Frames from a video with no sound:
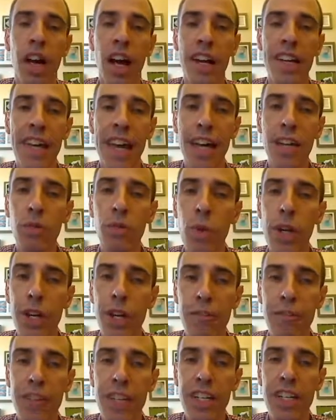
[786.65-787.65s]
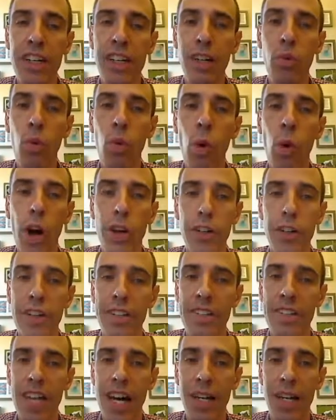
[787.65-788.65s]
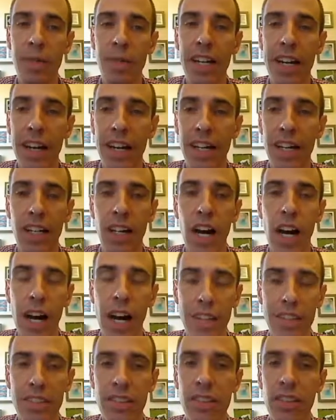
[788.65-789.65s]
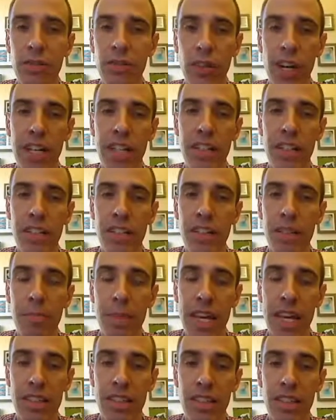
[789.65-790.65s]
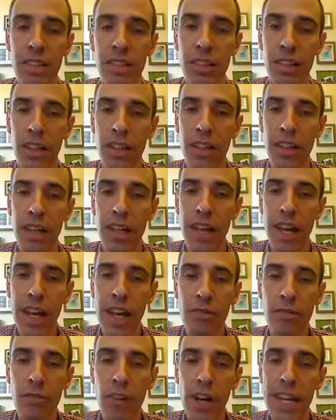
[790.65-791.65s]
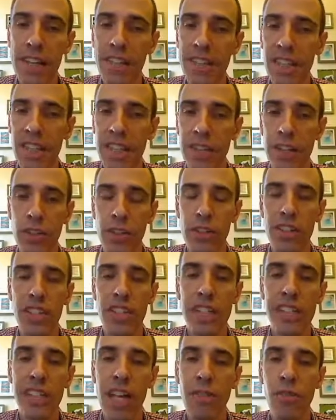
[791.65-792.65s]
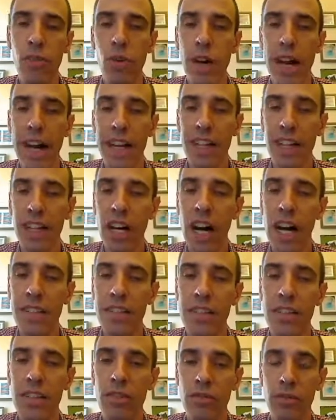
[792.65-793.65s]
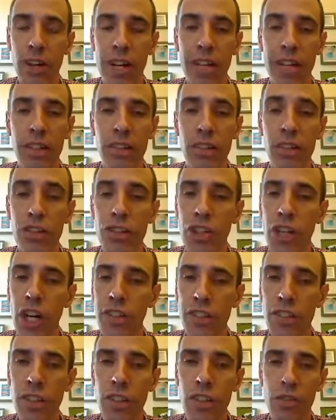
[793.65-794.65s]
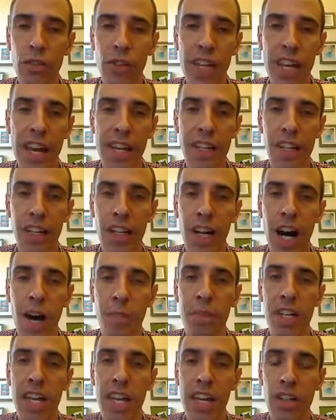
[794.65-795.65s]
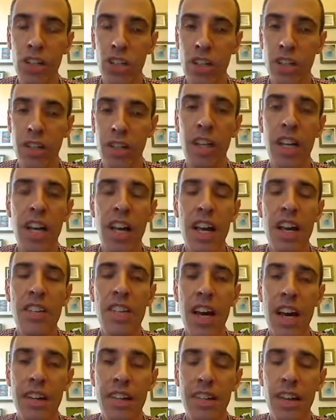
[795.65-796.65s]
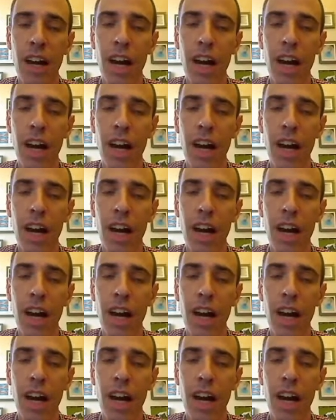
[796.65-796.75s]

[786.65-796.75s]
Again, we are feeding water and sediment at a constant rate into the basin and raising here sea level at a constant rate just to create accommodation that